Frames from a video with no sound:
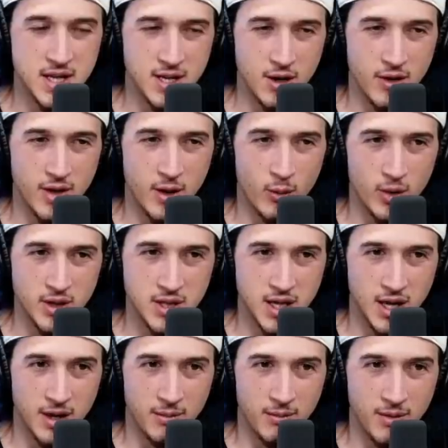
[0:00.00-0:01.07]
no that one
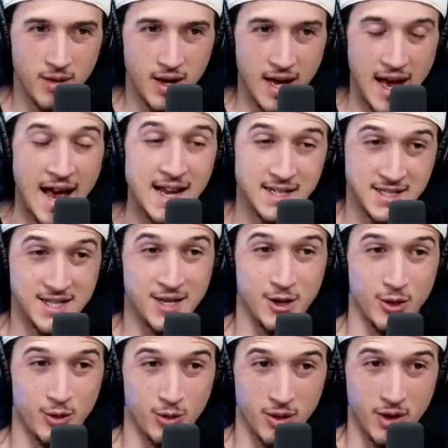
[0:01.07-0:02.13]
time at
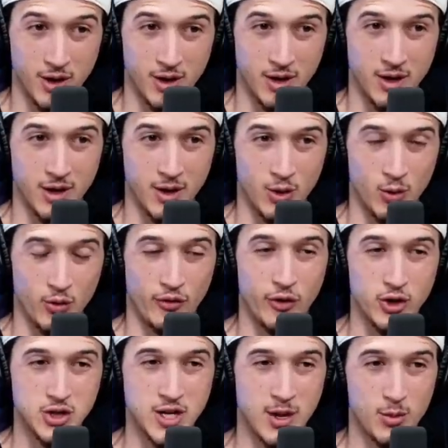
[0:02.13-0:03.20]
dinner, the
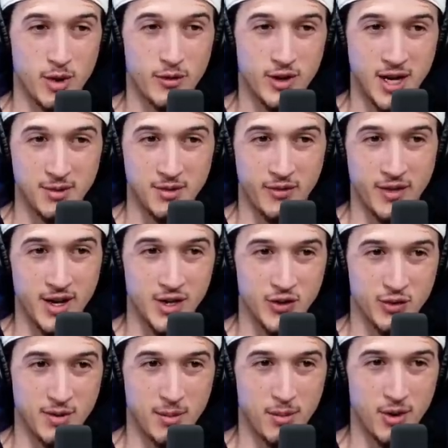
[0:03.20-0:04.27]
first time we ever came to Vegas
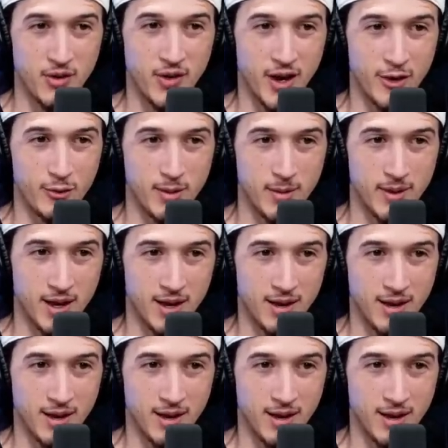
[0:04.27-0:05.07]
for my birthday. Do you remember that?